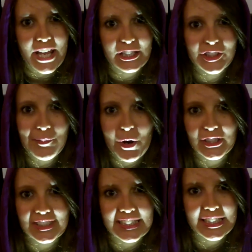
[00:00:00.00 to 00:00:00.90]

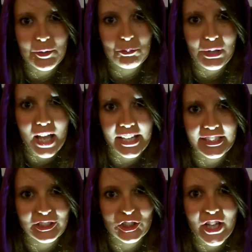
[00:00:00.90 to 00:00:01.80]
HMRC
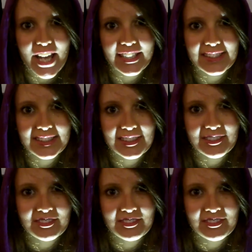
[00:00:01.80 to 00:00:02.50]
Compliance Checks.